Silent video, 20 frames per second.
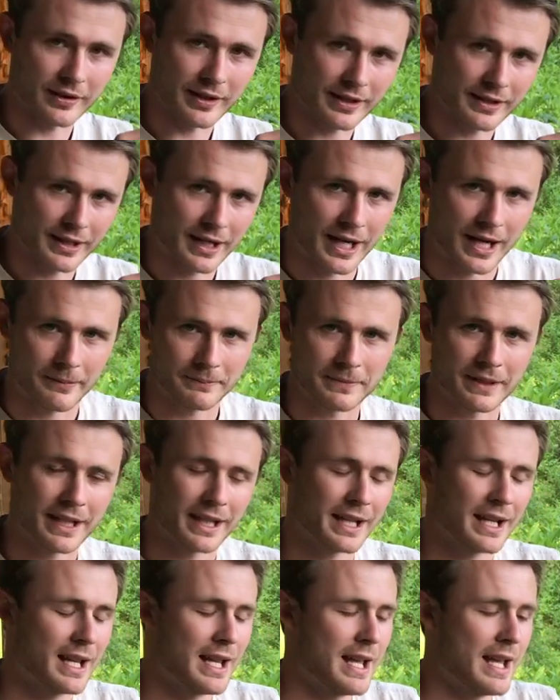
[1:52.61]
of this
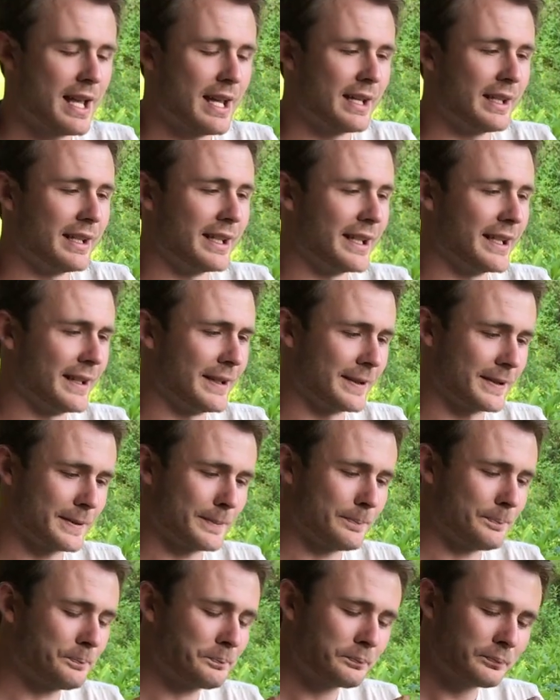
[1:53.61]
optic, is
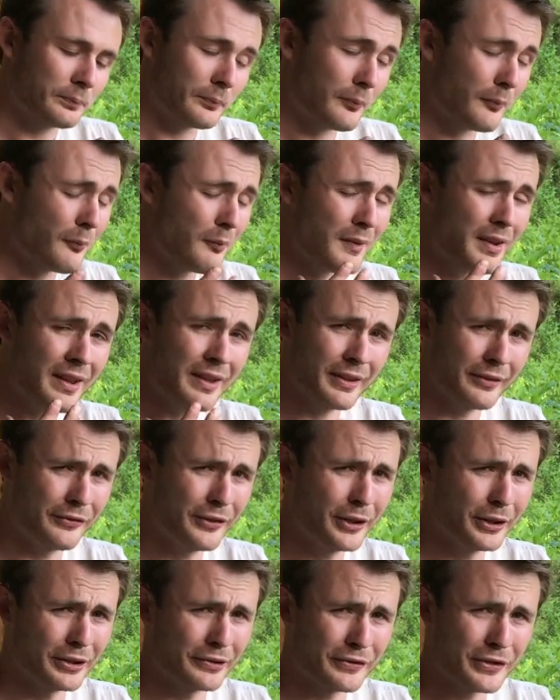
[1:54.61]
the
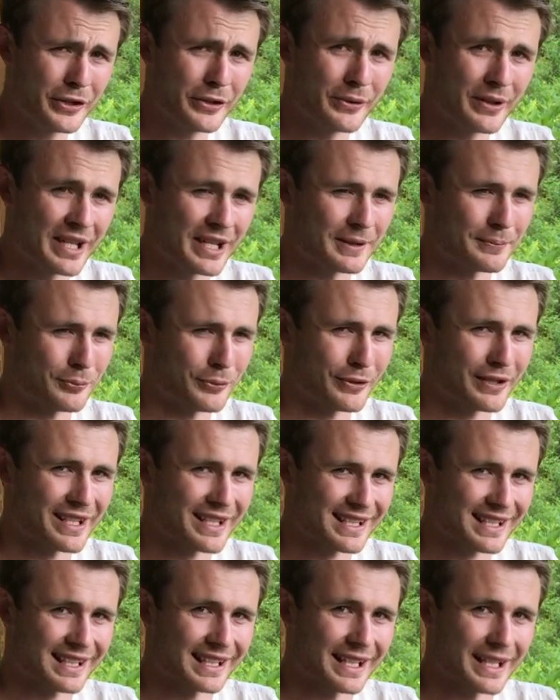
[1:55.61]
field of view is pretty
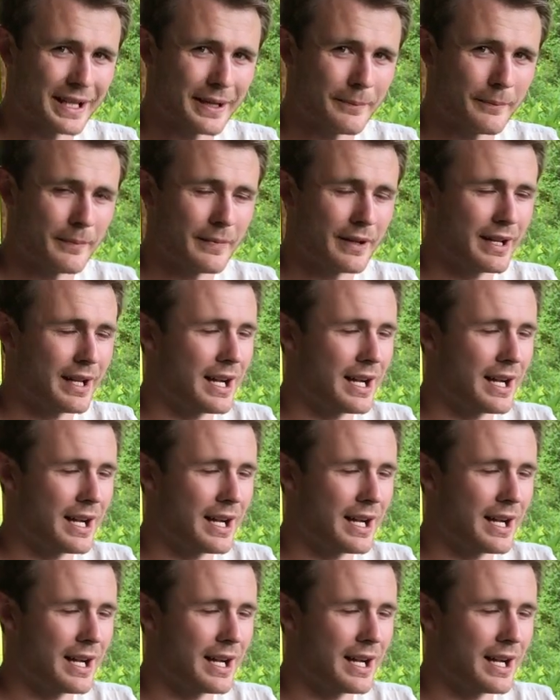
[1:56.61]
slim.